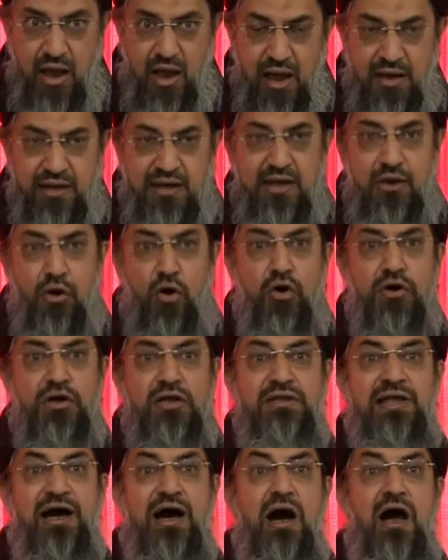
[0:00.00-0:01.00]
and He
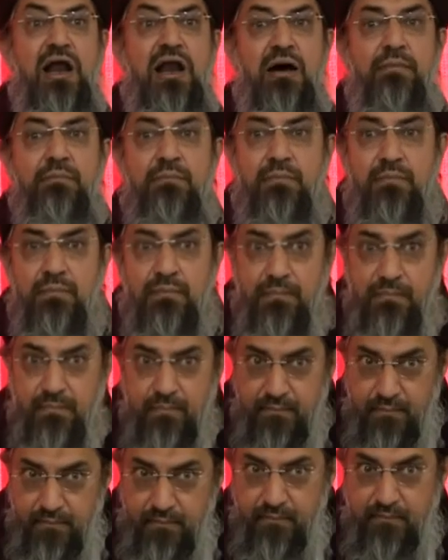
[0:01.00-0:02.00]
ordered the qalam,
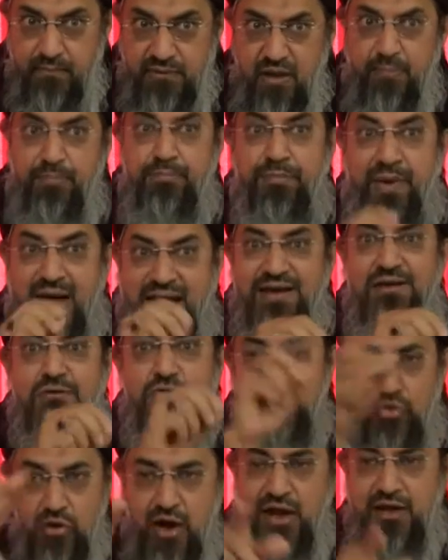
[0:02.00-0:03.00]
the
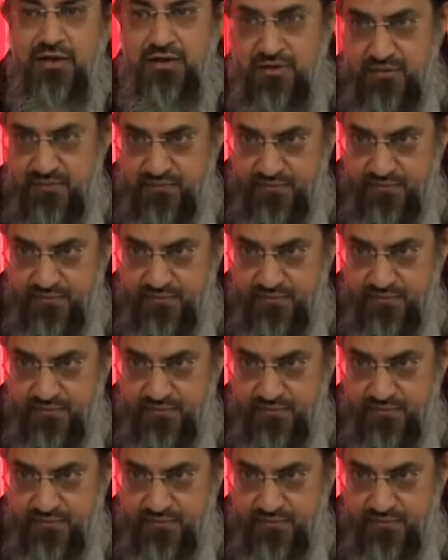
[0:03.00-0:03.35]
pen, to write.